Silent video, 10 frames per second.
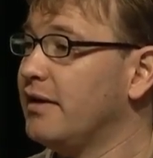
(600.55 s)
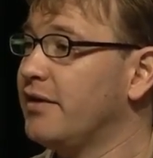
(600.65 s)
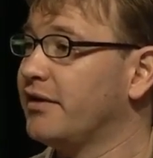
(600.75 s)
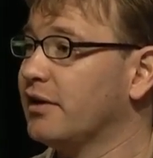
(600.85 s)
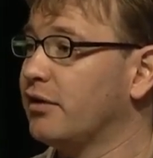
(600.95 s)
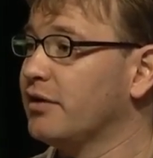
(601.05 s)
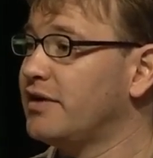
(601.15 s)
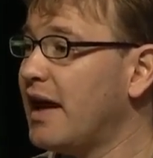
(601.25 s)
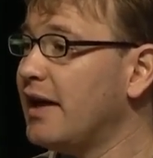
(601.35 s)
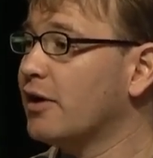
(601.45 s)
is going to
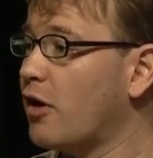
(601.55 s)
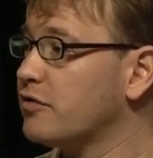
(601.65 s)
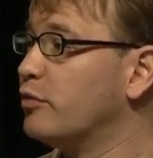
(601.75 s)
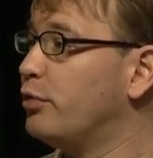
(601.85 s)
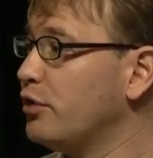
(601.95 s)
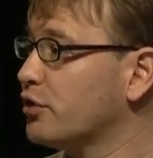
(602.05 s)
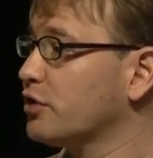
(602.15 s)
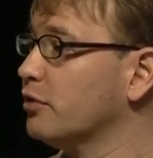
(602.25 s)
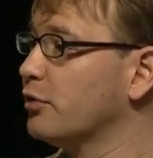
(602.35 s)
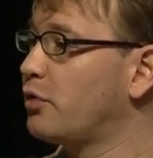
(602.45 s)
contain a
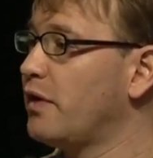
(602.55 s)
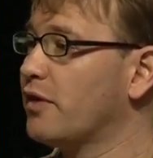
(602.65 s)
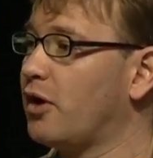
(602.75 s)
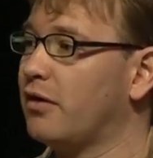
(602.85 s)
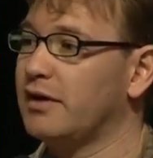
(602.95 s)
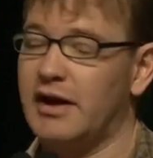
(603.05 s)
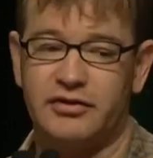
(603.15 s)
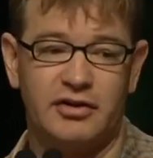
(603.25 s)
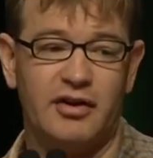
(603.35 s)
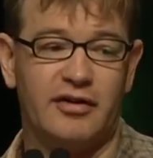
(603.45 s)
contribution between the correlation